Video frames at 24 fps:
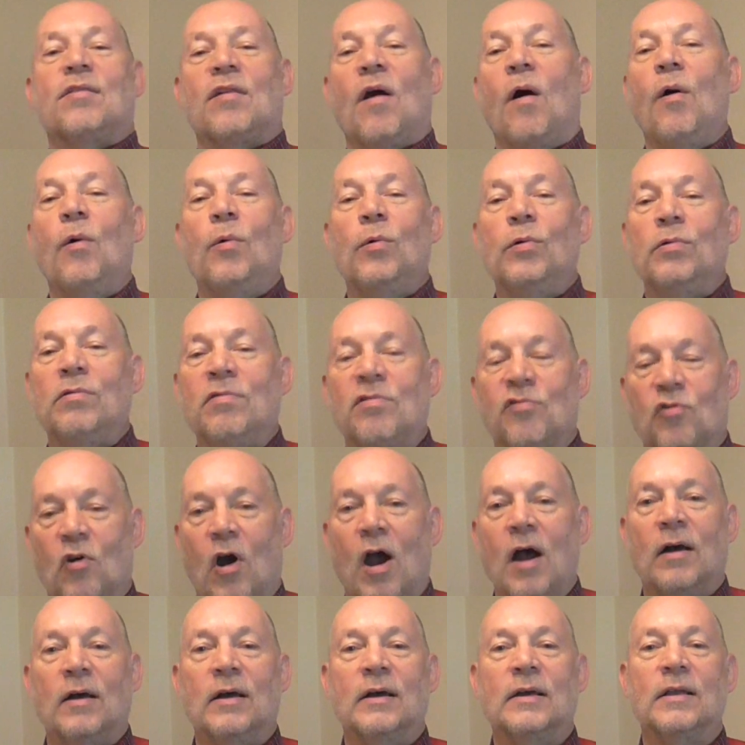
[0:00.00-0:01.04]
so
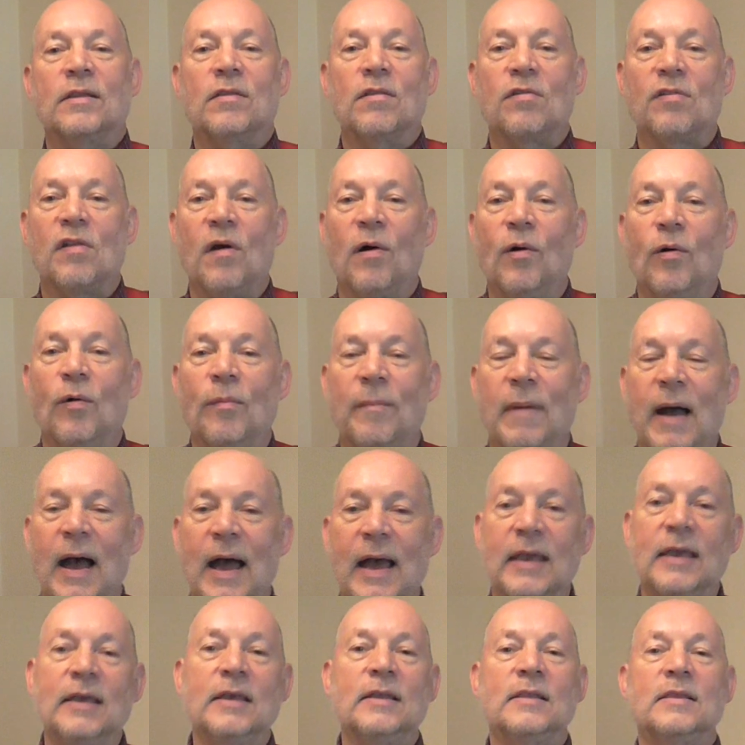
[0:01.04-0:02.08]
strong and so
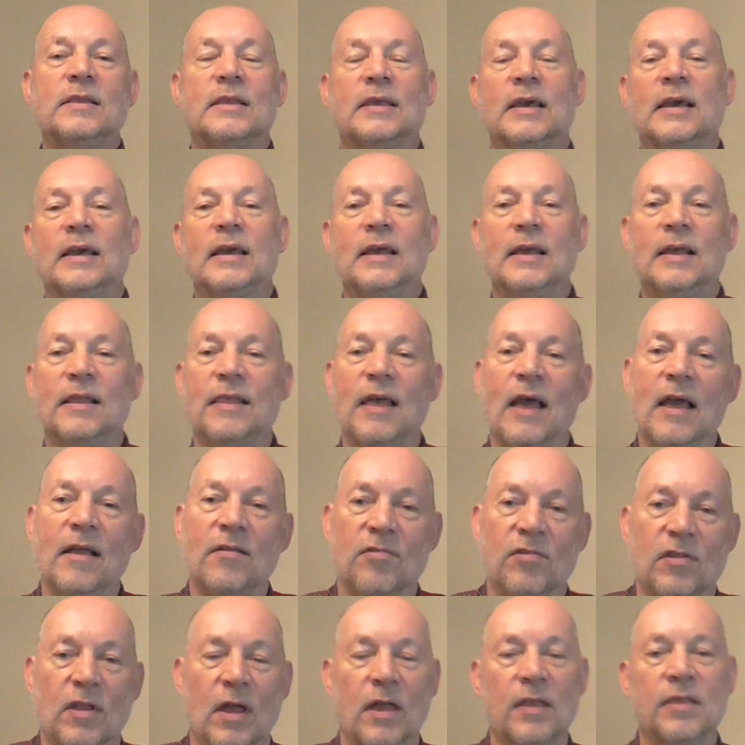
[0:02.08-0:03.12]
mighty,
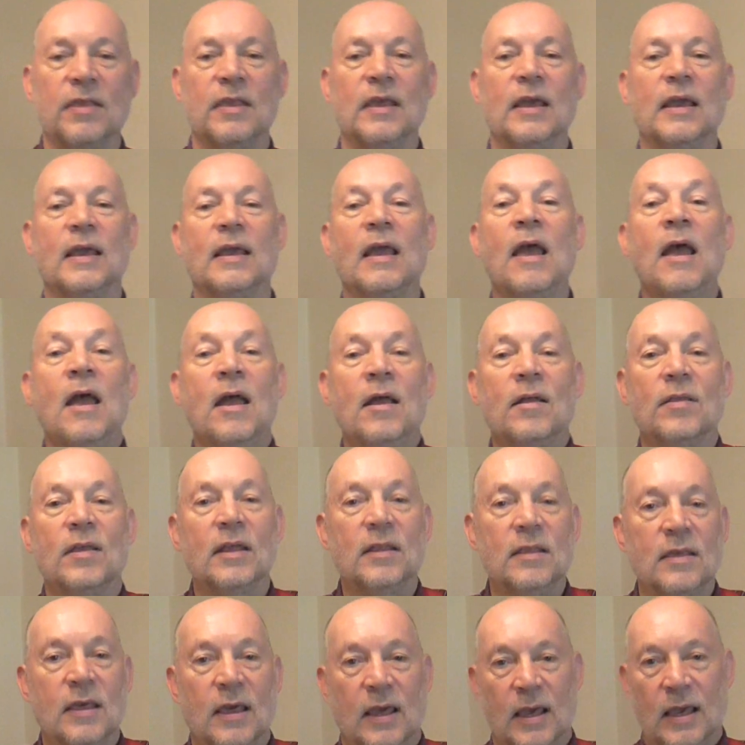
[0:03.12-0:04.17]
there's nothing
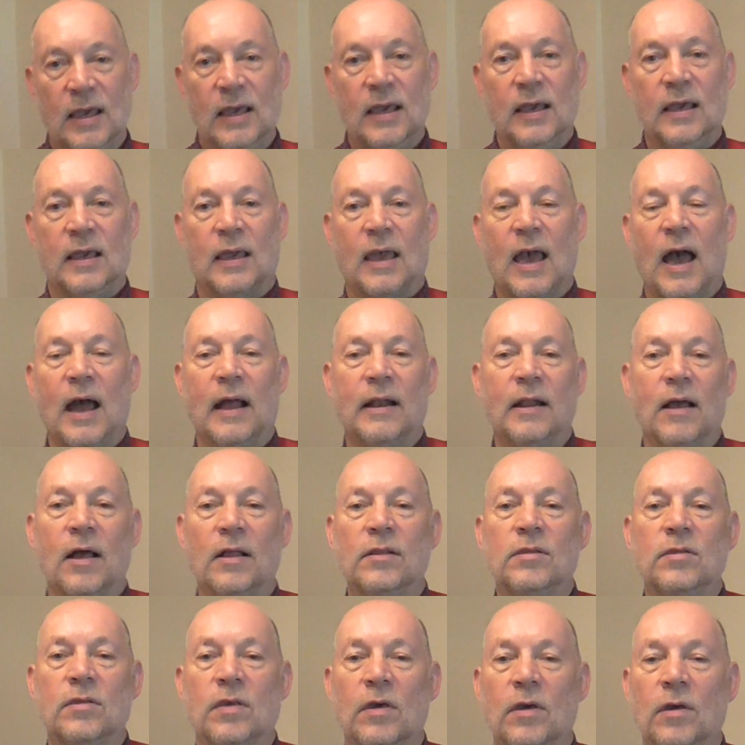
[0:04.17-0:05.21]
that he
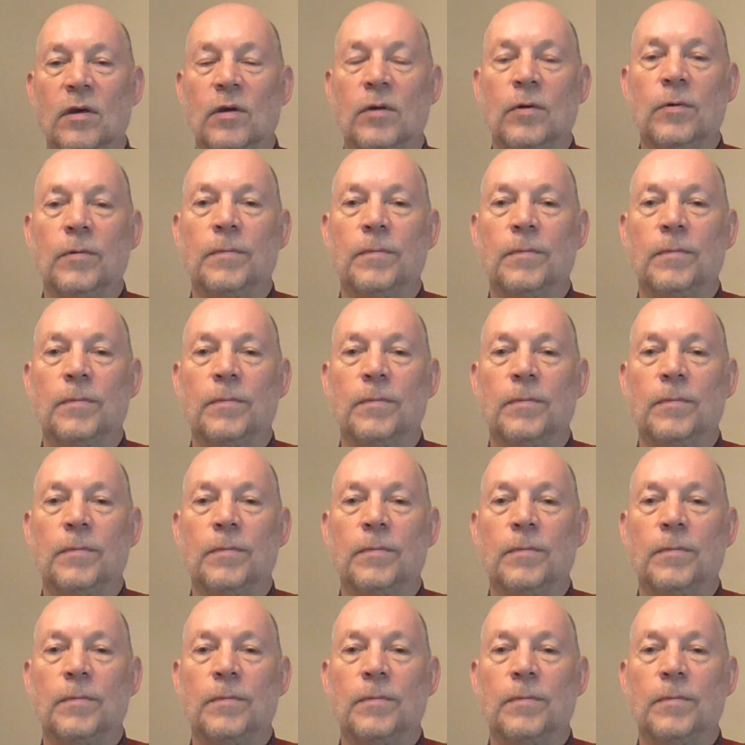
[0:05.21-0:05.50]
cannot do.